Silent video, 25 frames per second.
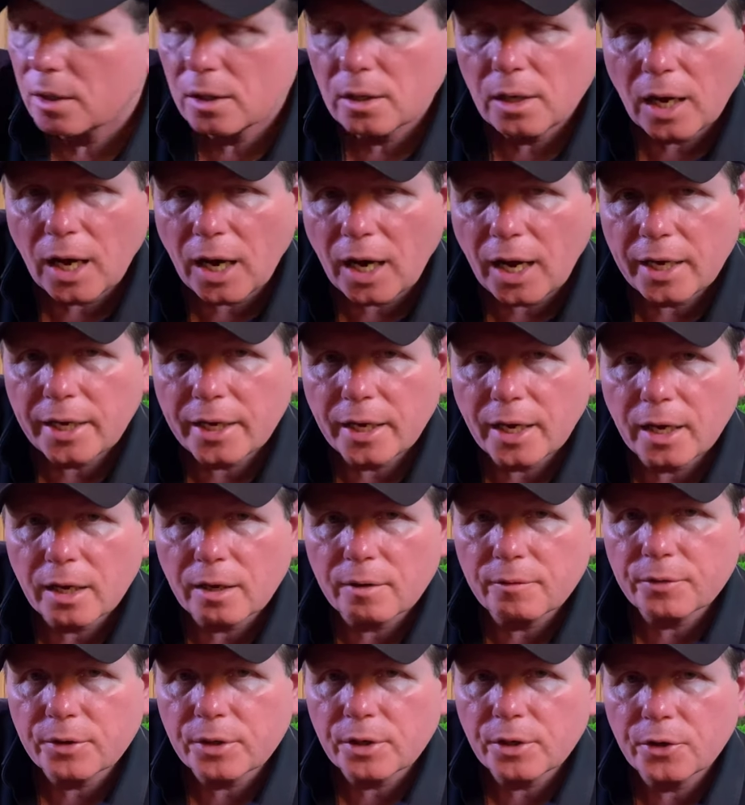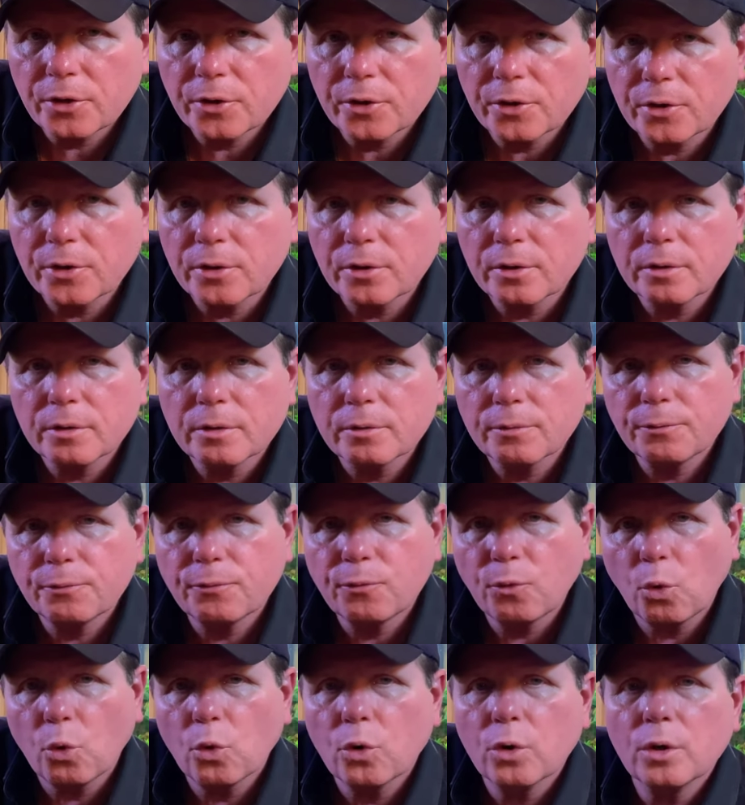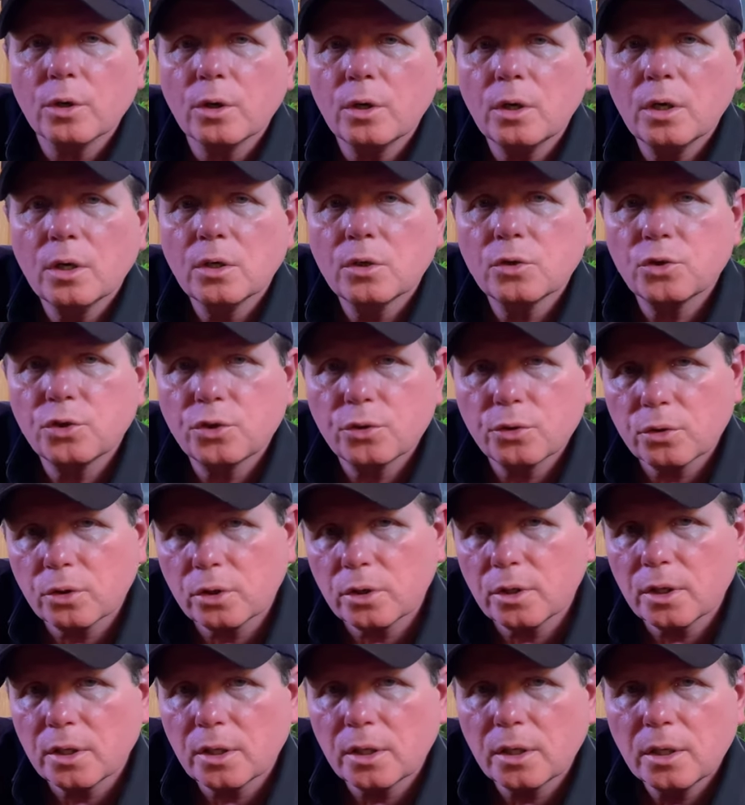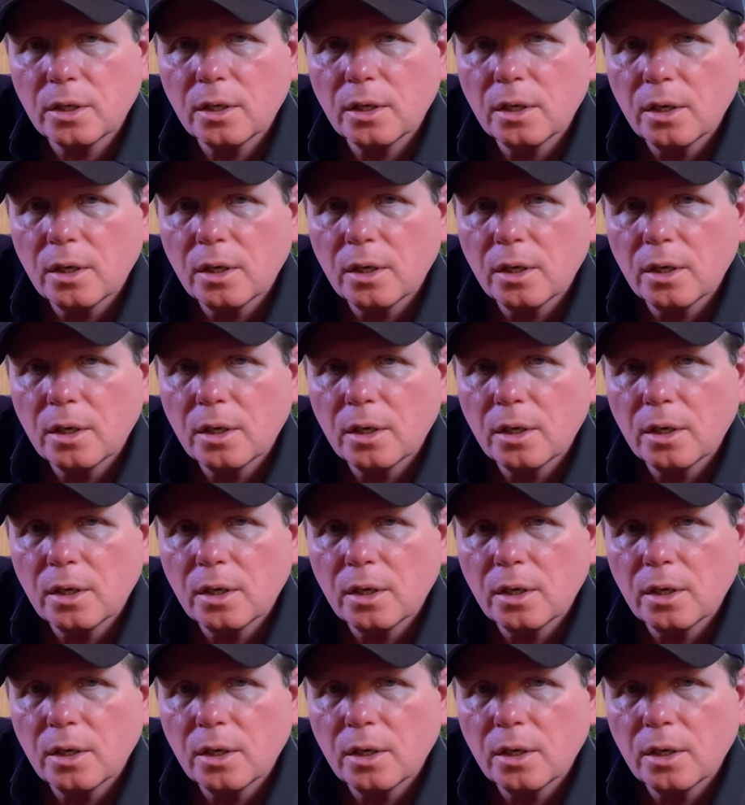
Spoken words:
I have in here four Julie